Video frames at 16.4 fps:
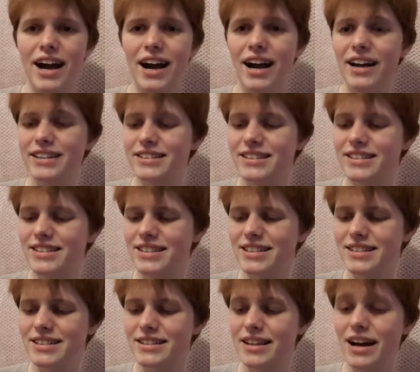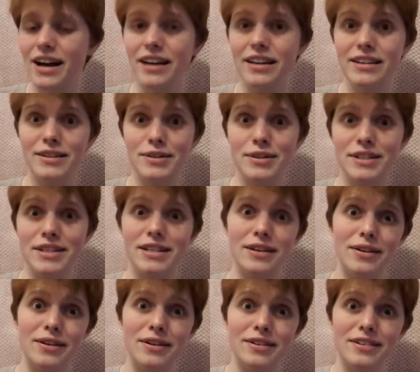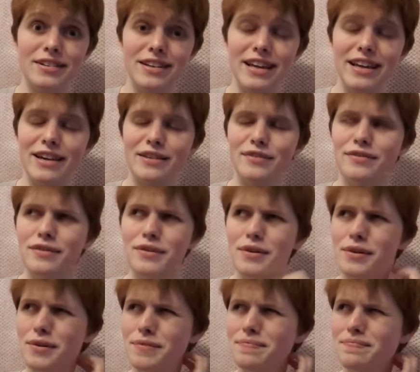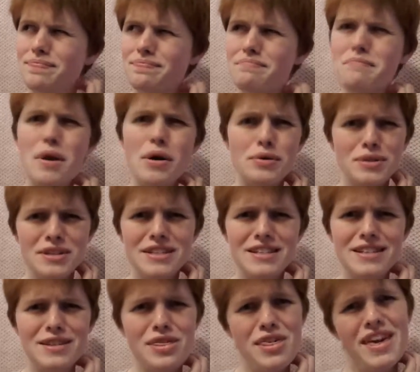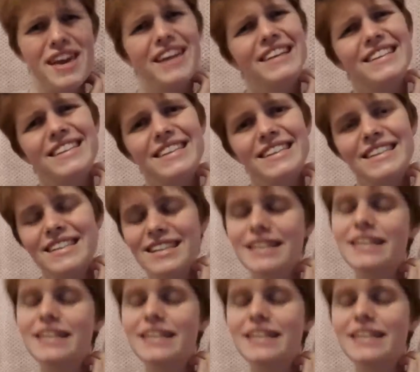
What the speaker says: and I use it a lot, like for most things.